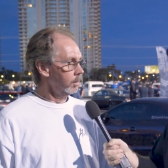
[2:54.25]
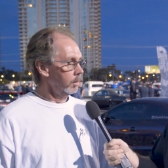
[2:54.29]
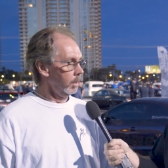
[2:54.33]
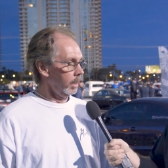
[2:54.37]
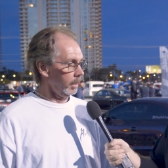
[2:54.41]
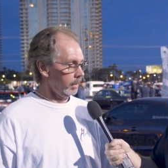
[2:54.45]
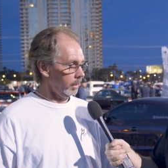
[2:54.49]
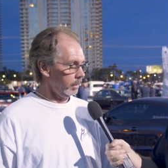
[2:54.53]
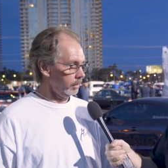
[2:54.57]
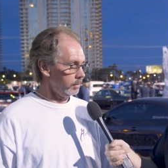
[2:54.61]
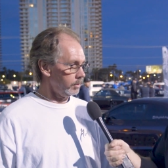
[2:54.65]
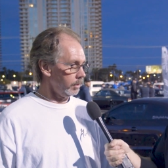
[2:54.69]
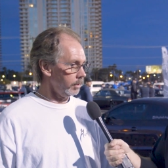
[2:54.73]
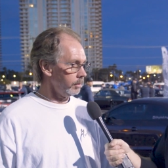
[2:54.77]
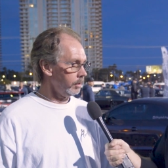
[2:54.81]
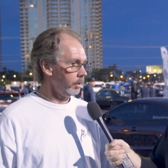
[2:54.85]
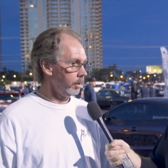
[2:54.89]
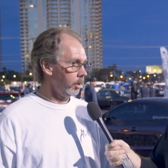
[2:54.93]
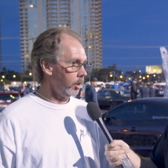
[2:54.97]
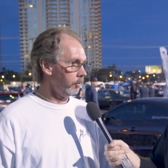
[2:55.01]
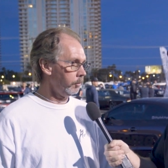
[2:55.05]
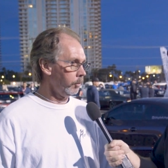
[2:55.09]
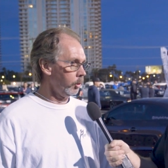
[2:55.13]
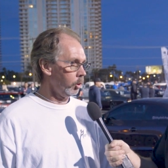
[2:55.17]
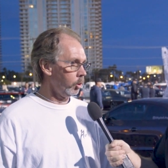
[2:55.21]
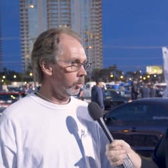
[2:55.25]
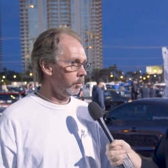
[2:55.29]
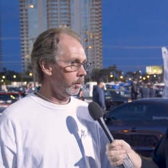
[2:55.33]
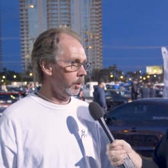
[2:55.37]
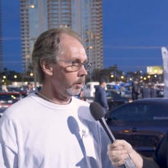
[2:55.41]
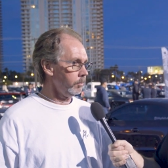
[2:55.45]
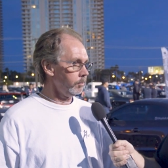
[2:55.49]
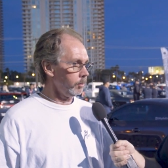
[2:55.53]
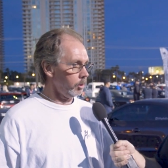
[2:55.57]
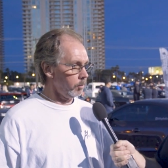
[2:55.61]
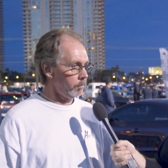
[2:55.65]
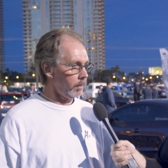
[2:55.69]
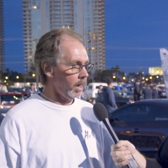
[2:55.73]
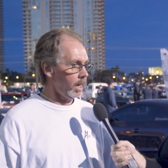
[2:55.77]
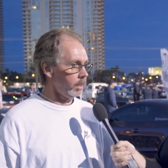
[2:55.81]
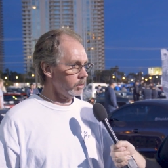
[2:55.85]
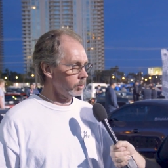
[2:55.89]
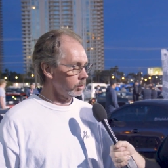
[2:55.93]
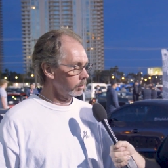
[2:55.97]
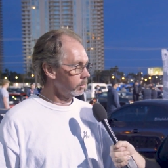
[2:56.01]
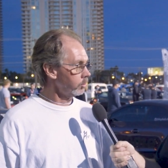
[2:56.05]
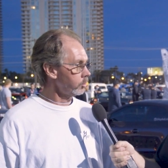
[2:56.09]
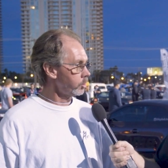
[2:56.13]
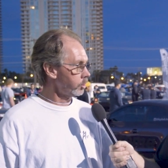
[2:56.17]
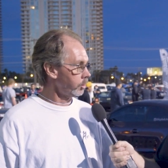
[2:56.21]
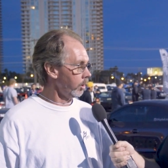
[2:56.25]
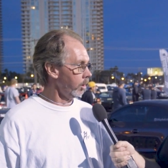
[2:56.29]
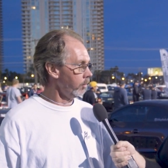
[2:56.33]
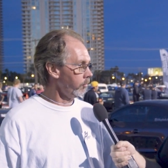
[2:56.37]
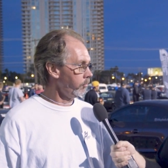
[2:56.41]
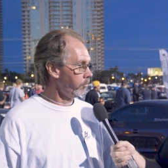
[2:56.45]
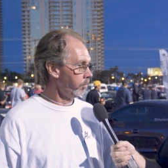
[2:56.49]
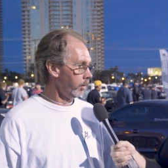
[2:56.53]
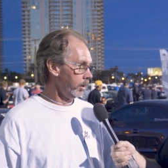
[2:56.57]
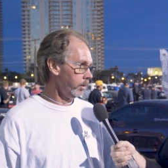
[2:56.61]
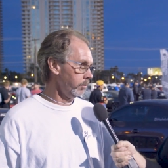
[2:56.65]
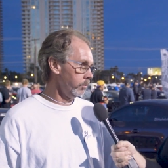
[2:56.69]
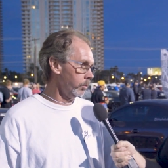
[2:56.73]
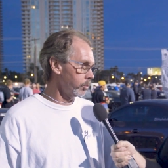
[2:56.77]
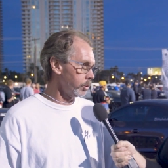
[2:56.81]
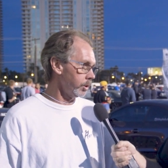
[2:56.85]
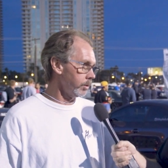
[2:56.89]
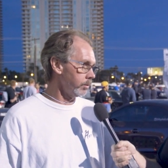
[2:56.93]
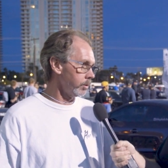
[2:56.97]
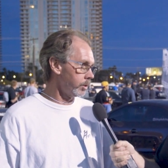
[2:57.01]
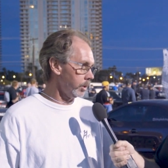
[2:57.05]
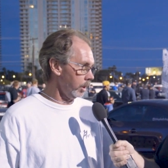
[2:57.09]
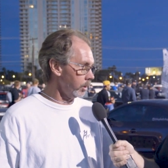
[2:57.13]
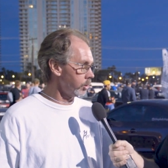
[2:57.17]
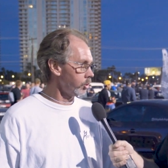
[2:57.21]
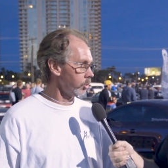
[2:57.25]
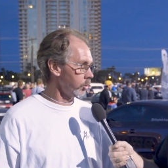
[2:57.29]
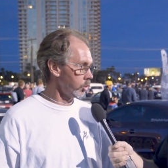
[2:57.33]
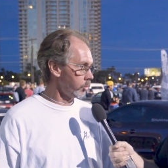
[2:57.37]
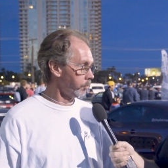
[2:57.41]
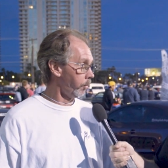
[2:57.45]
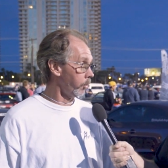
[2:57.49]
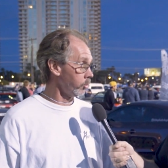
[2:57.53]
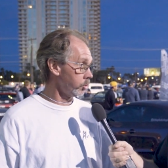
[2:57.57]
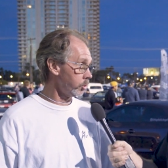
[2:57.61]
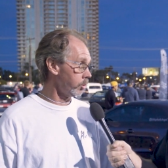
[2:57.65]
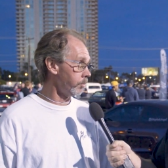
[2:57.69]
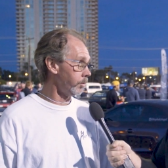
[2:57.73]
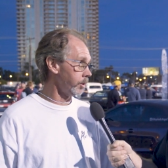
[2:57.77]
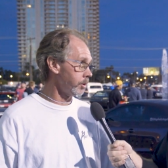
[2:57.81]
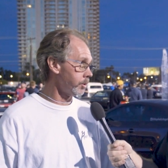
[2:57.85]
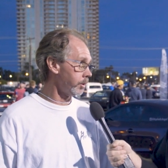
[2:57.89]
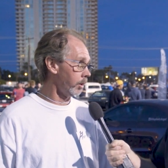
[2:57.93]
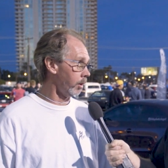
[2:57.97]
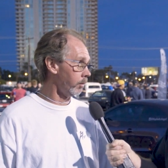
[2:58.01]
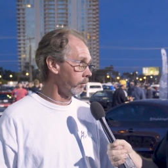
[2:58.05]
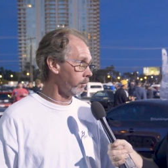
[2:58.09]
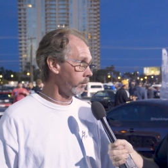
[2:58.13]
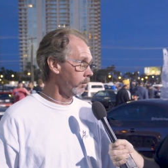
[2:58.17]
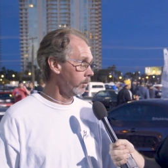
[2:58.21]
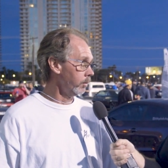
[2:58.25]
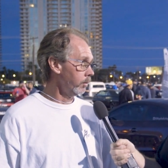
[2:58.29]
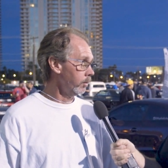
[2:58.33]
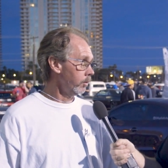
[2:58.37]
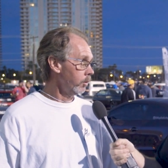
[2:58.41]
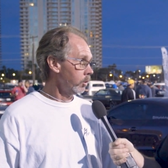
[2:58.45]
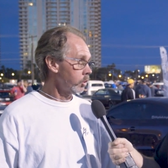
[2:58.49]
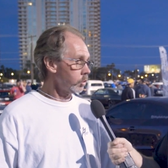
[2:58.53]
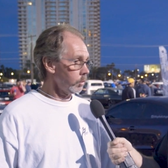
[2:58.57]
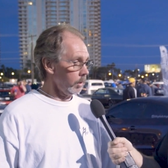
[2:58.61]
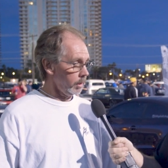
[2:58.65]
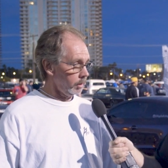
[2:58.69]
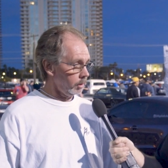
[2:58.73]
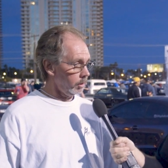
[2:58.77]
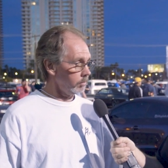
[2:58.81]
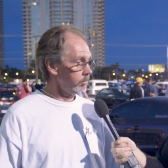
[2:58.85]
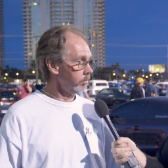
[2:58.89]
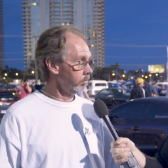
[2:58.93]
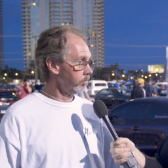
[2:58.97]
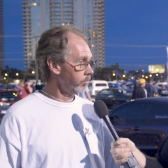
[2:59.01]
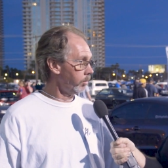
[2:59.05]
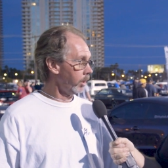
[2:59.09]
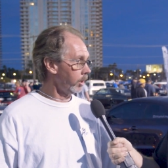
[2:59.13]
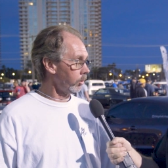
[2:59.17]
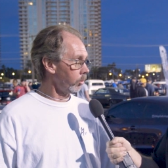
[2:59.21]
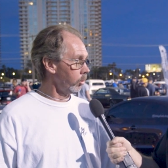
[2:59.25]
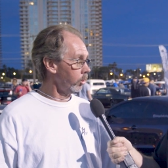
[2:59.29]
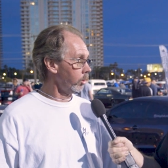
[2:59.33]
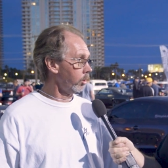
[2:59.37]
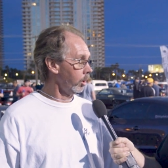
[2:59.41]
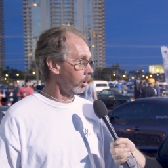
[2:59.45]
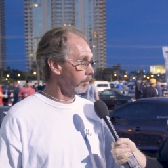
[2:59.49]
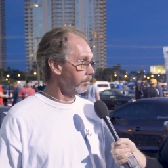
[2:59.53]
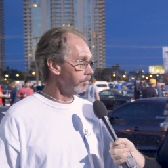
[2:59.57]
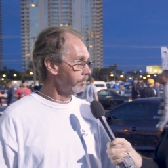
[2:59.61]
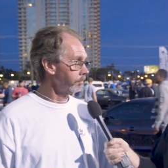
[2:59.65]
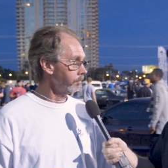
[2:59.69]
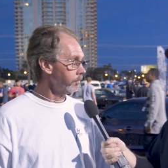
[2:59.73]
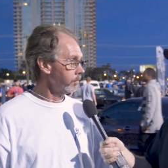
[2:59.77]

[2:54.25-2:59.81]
I got to tighten it up a little bit, but the back's a little stiff, but it was intentionally supposed to be stiff so I can get better hookup.